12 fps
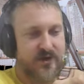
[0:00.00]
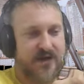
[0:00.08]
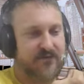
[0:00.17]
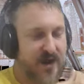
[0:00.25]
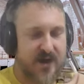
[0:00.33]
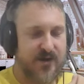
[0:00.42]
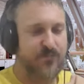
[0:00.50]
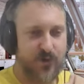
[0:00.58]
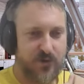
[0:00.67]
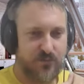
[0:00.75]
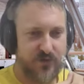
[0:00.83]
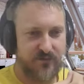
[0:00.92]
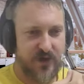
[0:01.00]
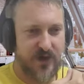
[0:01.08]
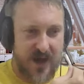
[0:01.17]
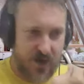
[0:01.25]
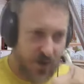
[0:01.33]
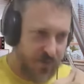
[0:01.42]
never had a problem with it.
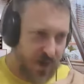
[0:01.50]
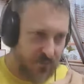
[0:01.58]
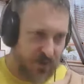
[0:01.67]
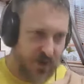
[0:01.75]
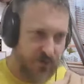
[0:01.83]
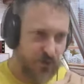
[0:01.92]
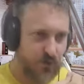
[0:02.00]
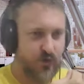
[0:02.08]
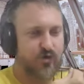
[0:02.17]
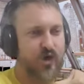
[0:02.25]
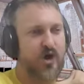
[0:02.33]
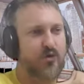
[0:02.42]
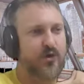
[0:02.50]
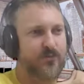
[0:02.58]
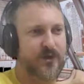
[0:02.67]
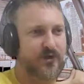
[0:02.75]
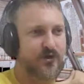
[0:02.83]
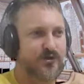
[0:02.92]
And I'm going to do Growatt
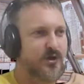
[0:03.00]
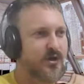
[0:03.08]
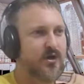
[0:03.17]
because